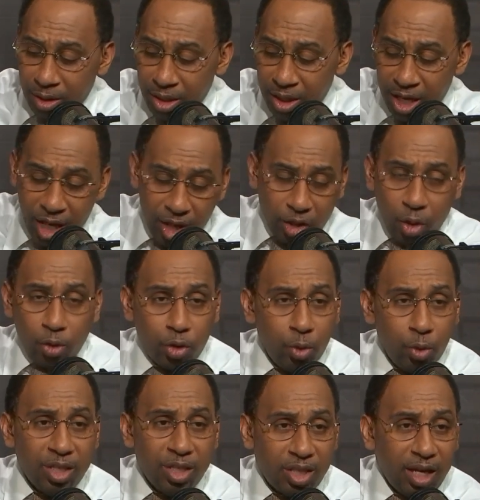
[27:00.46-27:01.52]
is going to do
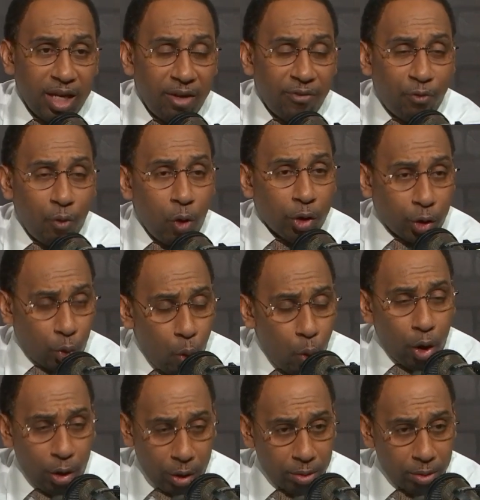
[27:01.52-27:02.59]
his thing in the fourth
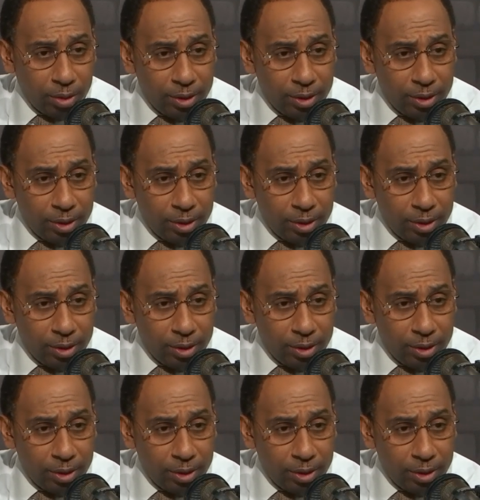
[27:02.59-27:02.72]
quarter,